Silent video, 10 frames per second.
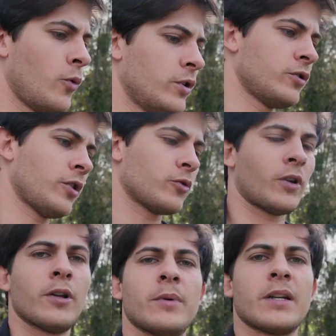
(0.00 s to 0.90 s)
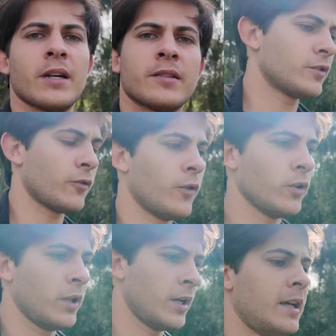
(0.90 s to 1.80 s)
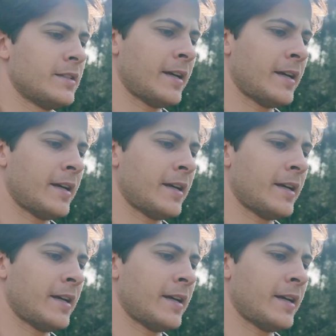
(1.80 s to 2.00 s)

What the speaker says: We choose Australia because, first of all, it